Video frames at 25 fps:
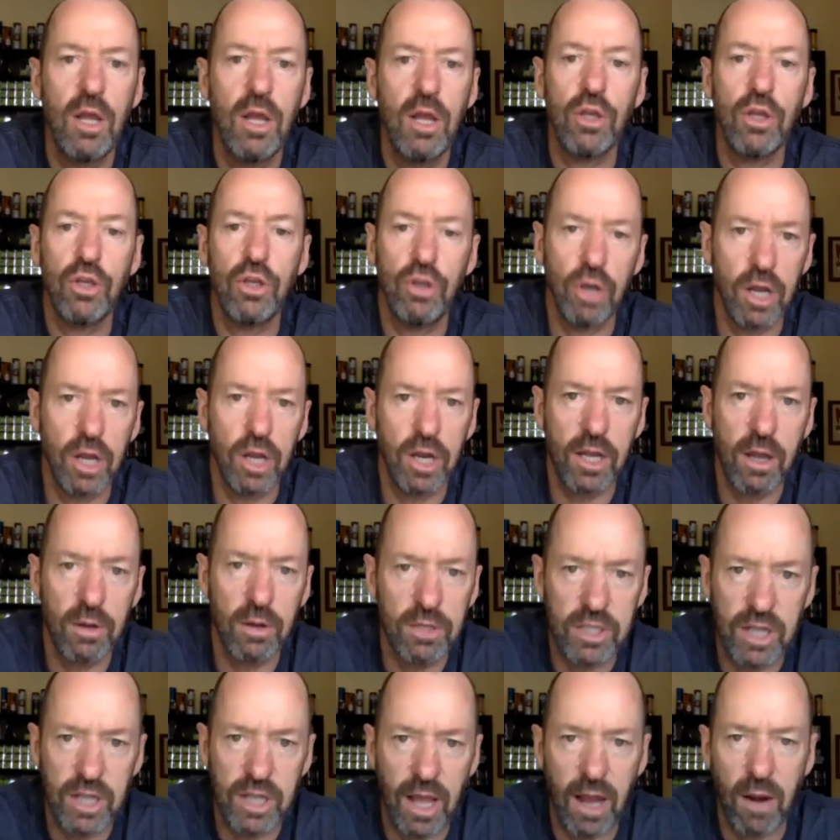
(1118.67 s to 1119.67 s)
You're going to go and
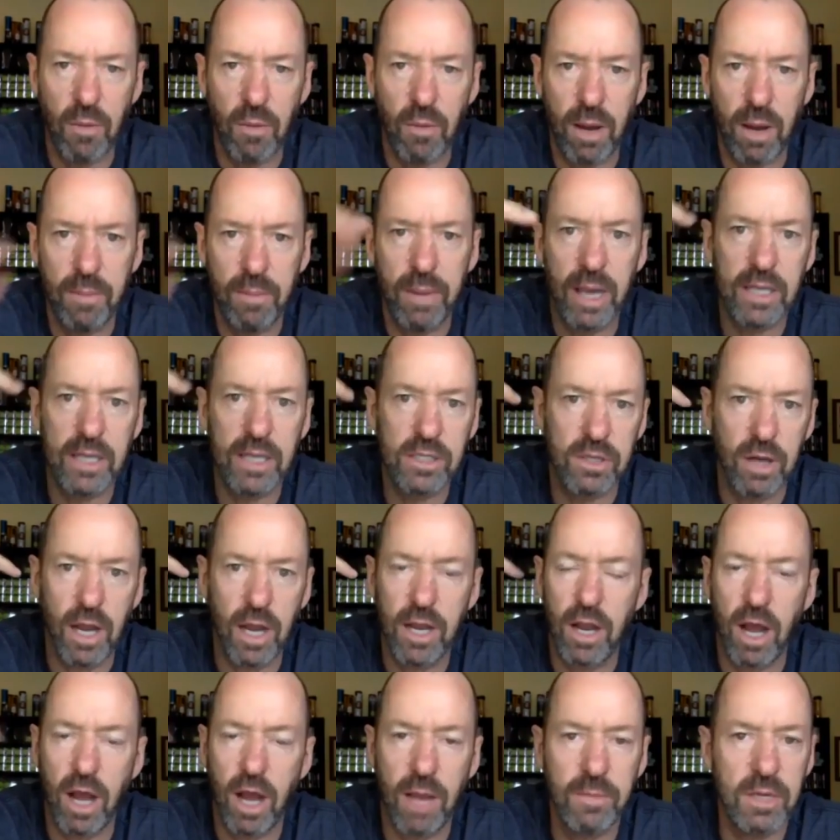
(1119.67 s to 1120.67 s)
stand on one baseline.
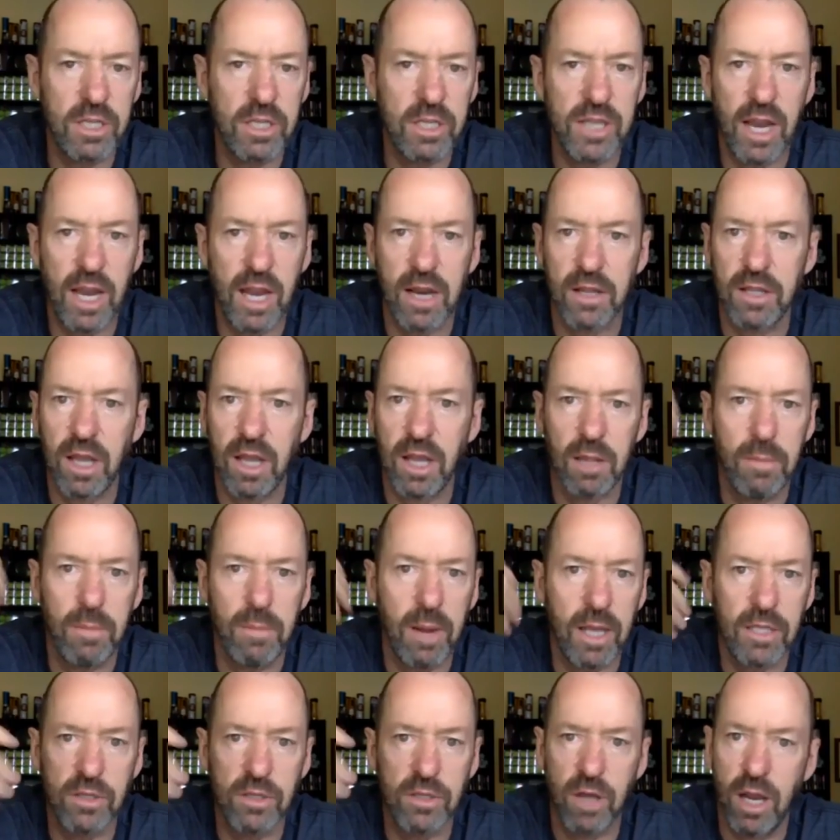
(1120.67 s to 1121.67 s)
I'm going to stand on the other
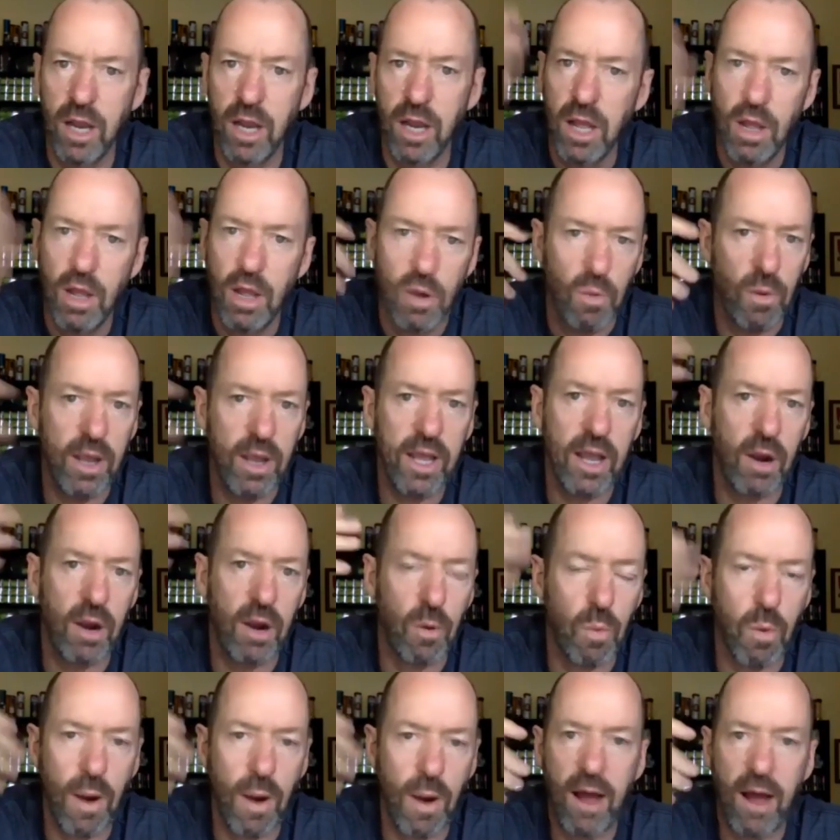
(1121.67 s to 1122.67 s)
baseline. We're going to
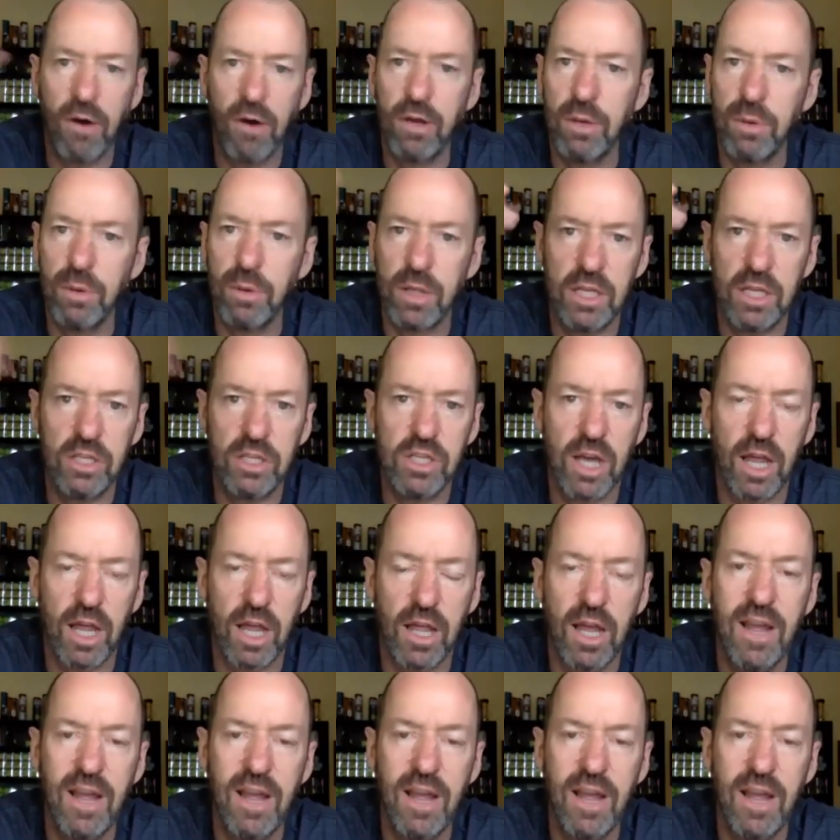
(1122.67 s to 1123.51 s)
rally with each other.